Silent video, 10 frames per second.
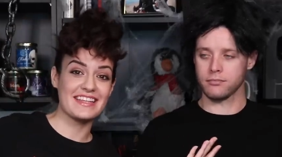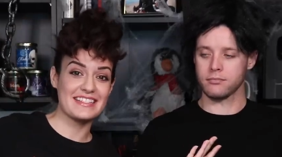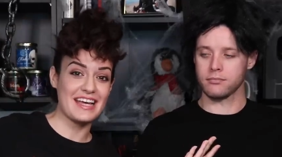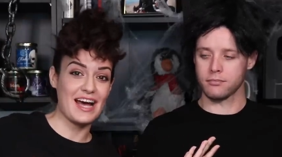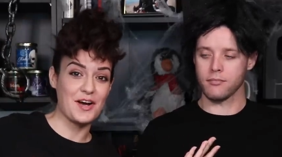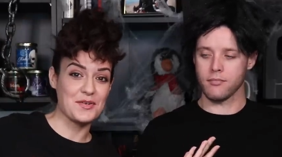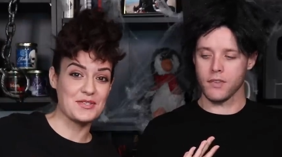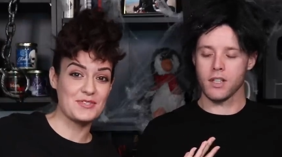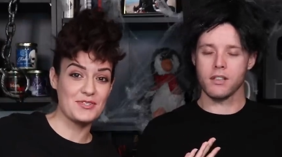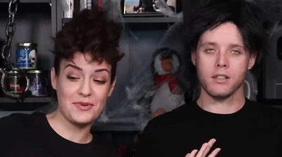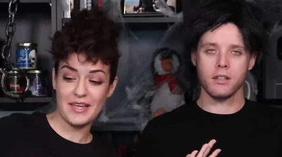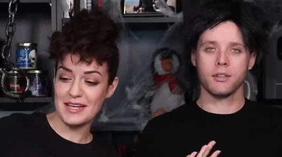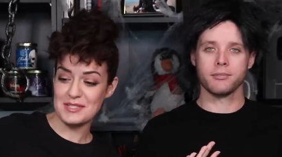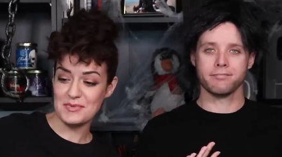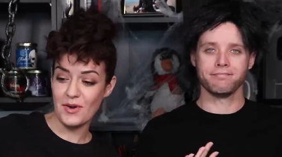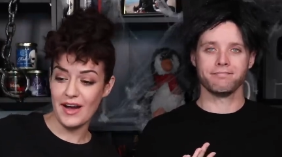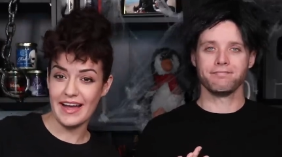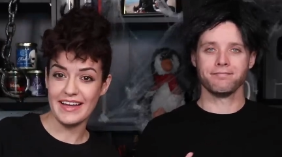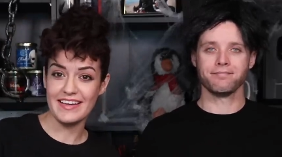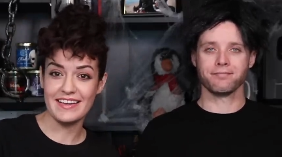Speaker 1: in this house, so guess
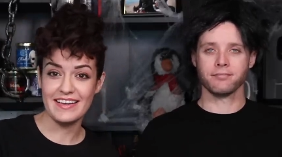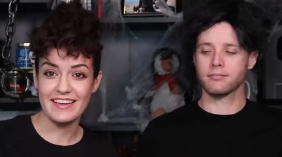what?